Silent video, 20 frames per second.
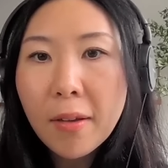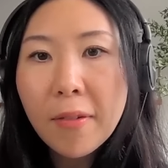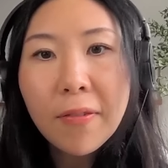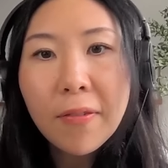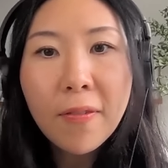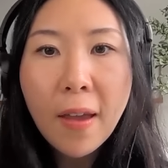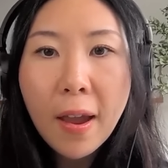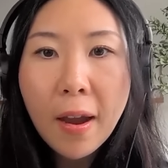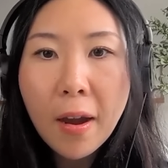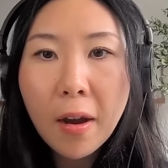
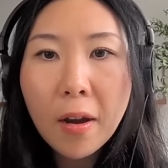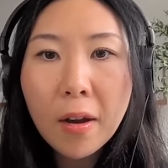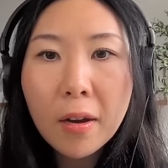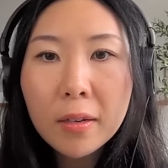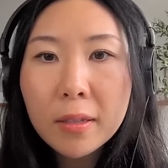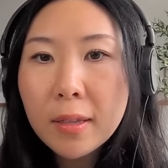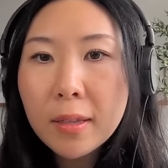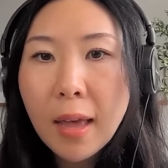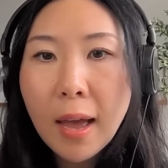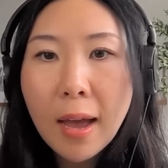affair
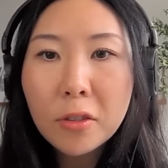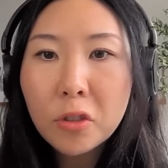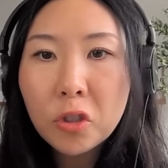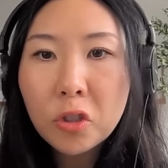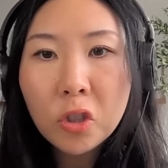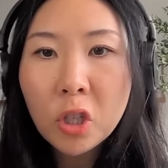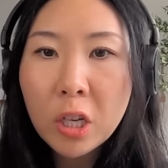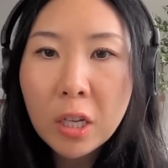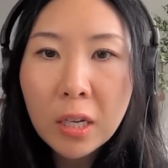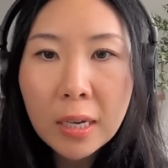slash
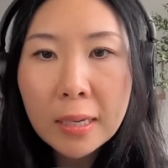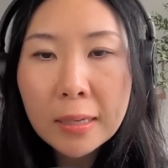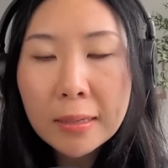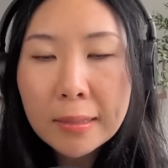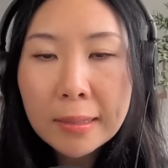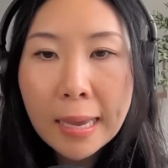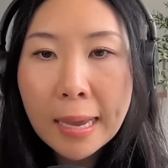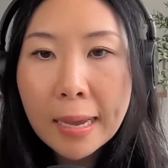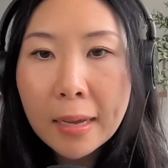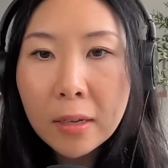cheating
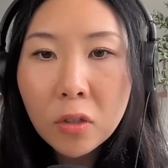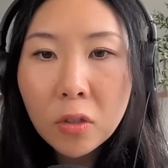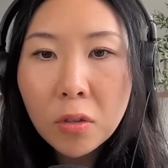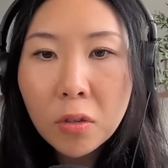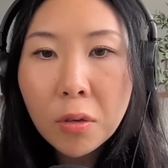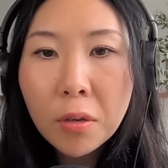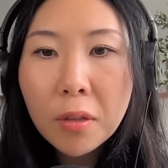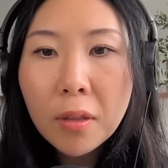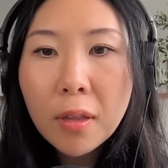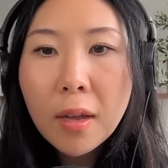
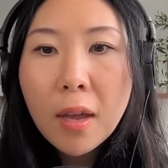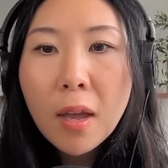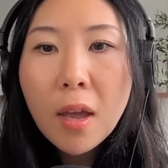scandal.